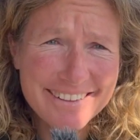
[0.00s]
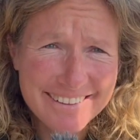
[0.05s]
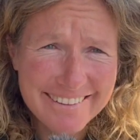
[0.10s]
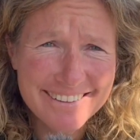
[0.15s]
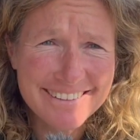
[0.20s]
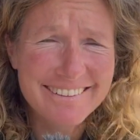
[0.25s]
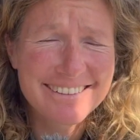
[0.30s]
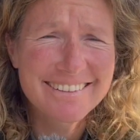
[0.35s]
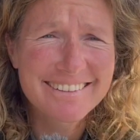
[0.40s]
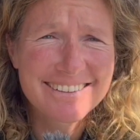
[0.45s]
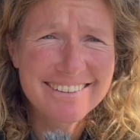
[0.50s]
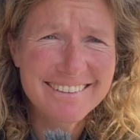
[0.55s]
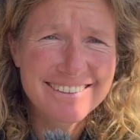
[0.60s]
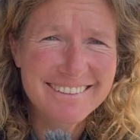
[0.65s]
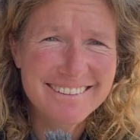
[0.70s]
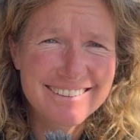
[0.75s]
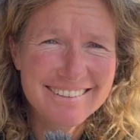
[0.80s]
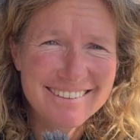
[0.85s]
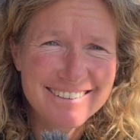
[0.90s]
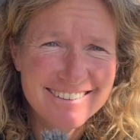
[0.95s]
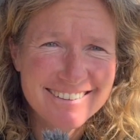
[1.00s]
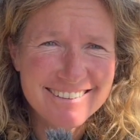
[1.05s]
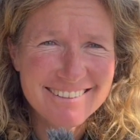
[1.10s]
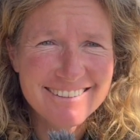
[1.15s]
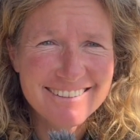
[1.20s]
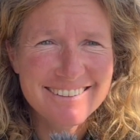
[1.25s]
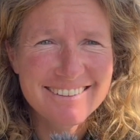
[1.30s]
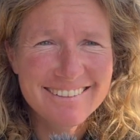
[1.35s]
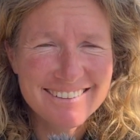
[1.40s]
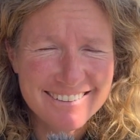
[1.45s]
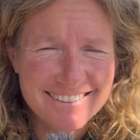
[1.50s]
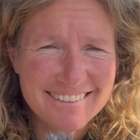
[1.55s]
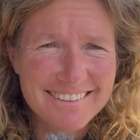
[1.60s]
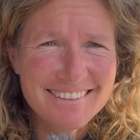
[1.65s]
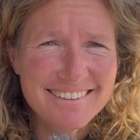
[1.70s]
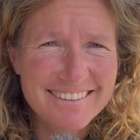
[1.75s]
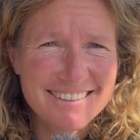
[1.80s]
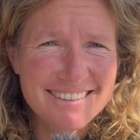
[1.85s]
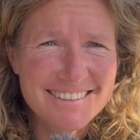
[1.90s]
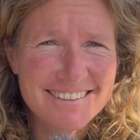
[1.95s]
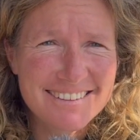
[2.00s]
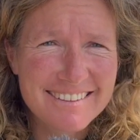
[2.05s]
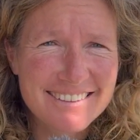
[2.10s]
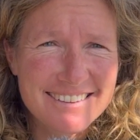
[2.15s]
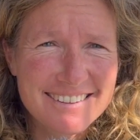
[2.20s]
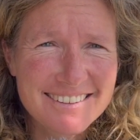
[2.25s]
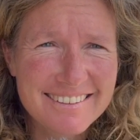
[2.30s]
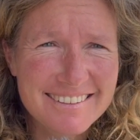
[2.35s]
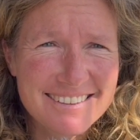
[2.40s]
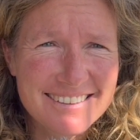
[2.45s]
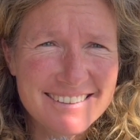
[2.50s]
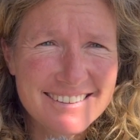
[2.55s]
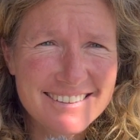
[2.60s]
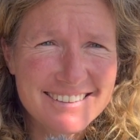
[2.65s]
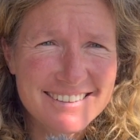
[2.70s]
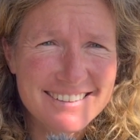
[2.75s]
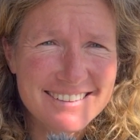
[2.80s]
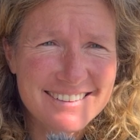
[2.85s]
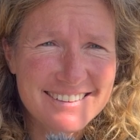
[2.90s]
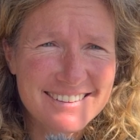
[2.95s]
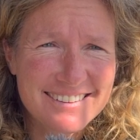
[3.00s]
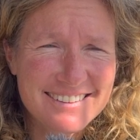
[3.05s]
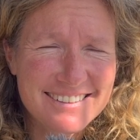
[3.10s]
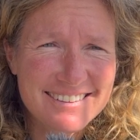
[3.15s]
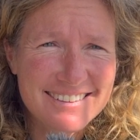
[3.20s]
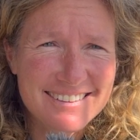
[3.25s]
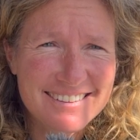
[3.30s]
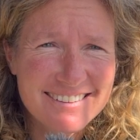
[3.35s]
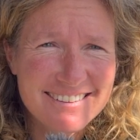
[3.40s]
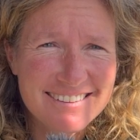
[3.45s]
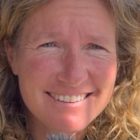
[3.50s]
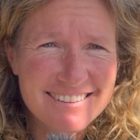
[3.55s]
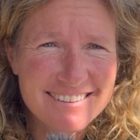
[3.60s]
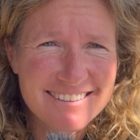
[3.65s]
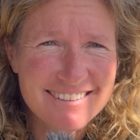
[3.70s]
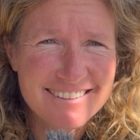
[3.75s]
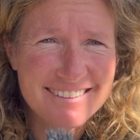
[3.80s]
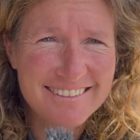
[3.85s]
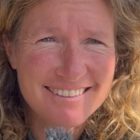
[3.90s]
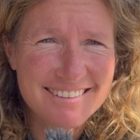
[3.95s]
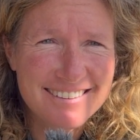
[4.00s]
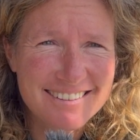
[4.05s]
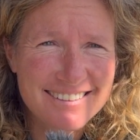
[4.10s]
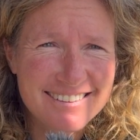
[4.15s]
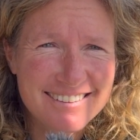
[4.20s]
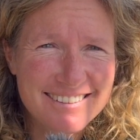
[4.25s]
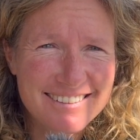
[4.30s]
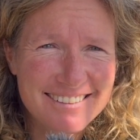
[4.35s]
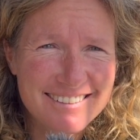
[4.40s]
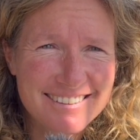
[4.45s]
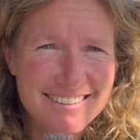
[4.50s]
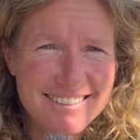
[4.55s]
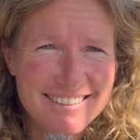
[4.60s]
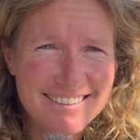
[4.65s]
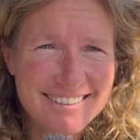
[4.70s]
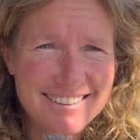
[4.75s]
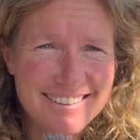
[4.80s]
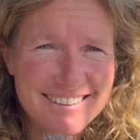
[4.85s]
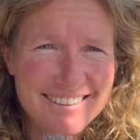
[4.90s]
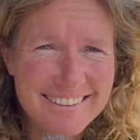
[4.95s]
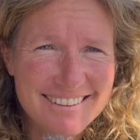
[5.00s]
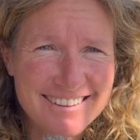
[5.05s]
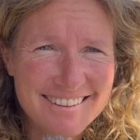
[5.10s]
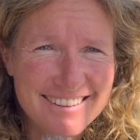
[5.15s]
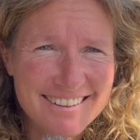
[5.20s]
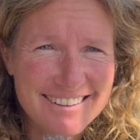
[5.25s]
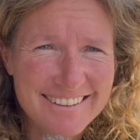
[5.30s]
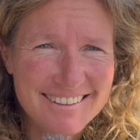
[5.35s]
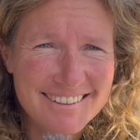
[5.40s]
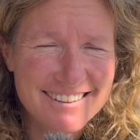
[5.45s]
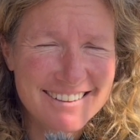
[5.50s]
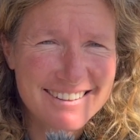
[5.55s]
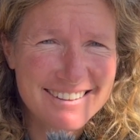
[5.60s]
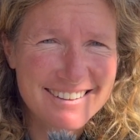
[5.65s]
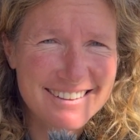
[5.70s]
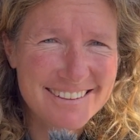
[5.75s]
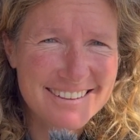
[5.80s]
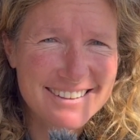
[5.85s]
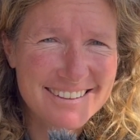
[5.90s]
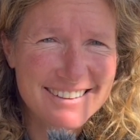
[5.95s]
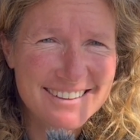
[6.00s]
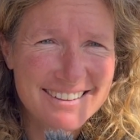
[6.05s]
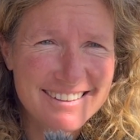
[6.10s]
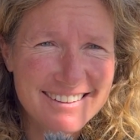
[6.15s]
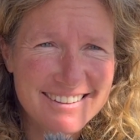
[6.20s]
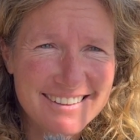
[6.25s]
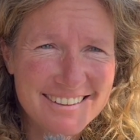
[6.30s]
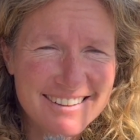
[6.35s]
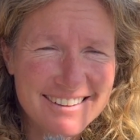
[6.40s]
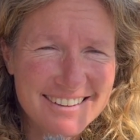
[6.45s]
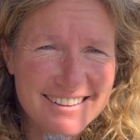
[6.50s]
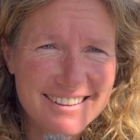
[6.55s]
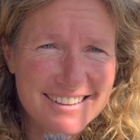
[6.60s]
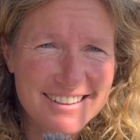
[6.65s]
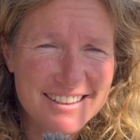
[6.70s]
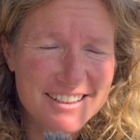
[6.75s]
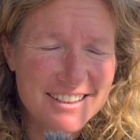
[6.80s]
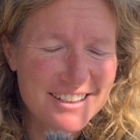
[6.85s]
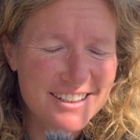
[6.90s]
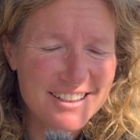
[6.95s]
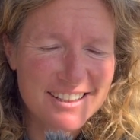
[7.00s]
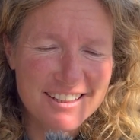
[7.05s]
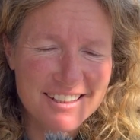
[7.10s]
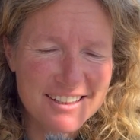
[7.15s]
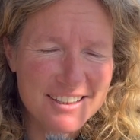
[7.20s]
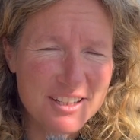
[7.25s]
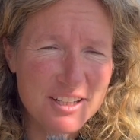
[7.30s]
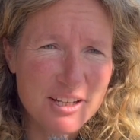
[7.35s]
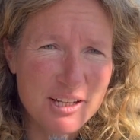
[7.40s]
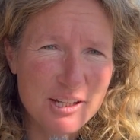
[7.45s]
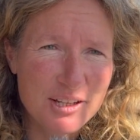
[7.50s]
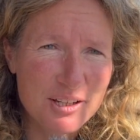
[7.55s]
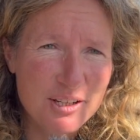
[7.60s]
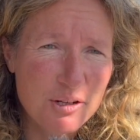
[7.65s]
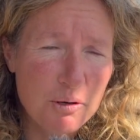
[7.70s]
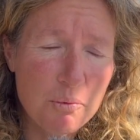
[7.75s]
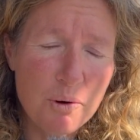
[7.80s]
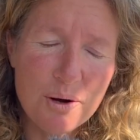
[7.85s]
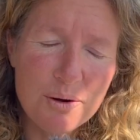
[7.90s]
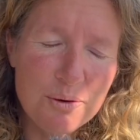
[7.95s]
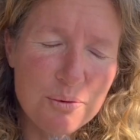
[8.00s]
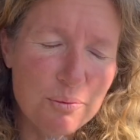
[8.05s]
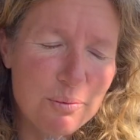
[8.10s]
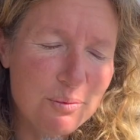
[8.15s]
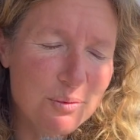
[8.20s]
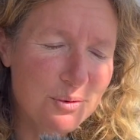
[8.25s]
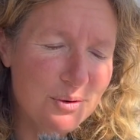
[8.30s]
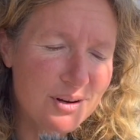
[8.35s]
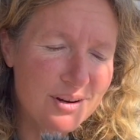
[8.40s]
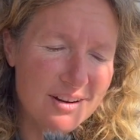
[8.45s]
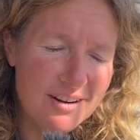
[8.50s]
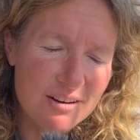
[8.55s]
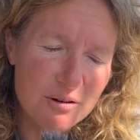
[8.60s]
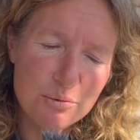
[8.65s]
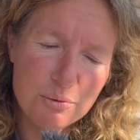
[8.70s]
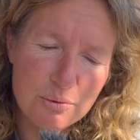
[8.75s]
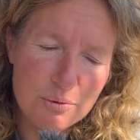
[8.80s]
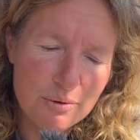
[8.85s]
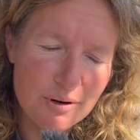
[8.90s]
Thank you for answering to my interview, because so many people ask you so many questions since you are here in Les Sables d'Olonne.